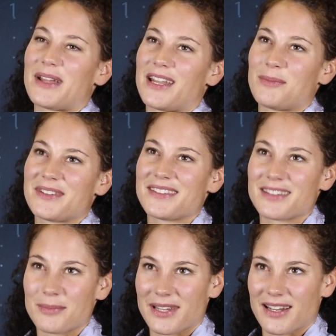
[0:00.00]
My name is
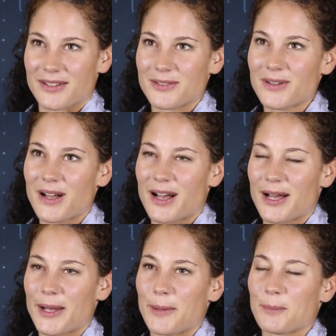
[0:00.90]
Isabella Jung.
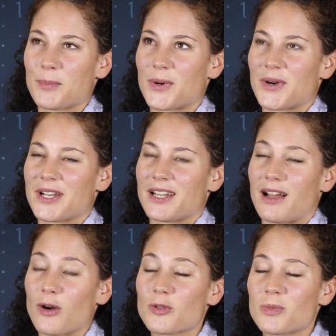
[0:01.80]
I'm born in
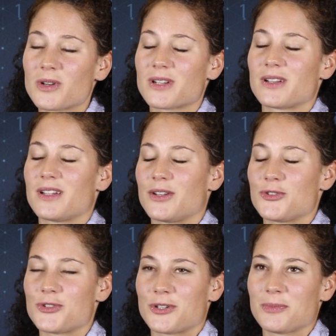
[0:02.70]
Augsburg in
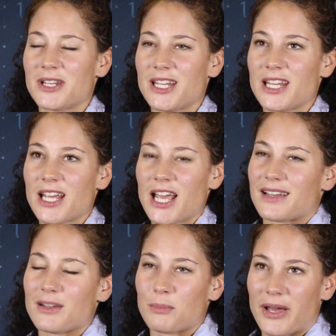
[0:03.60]
Germany. I
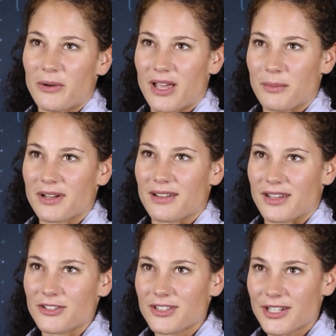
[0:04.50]
studied biochemical
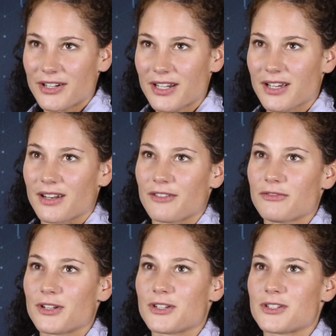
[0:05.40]
engineering and I
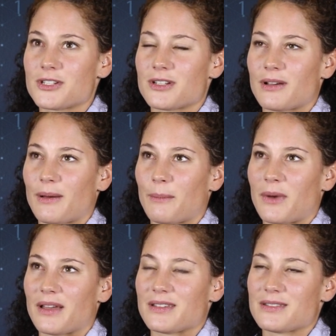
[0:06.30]
finished
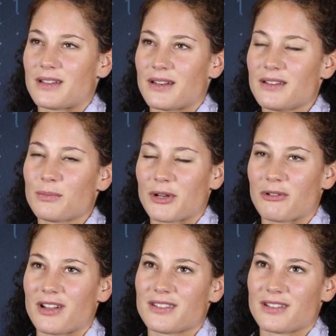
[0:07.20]
my
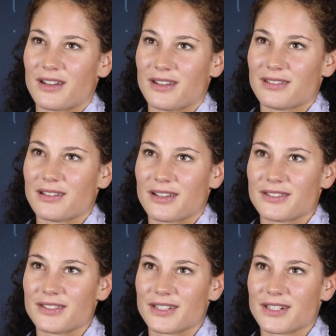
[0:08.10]
grad studies last
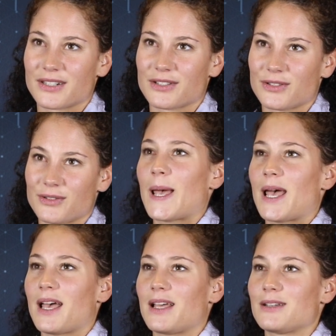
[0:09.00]
year.
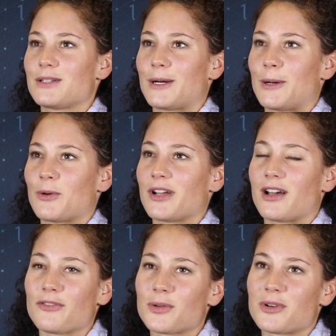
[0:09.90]
And right
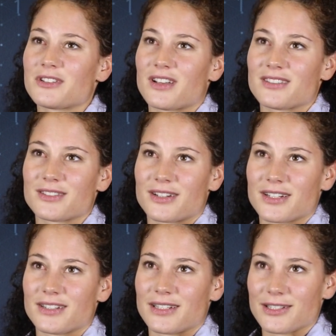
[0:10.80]
afterwards I
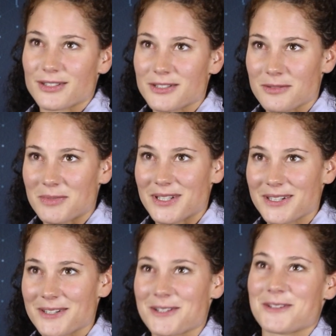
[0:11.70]
started the internship
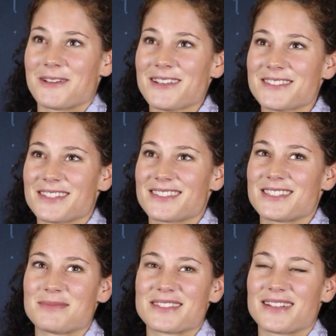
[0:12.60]
here in the US at
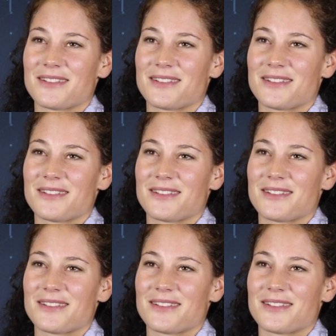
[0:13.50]
Siemens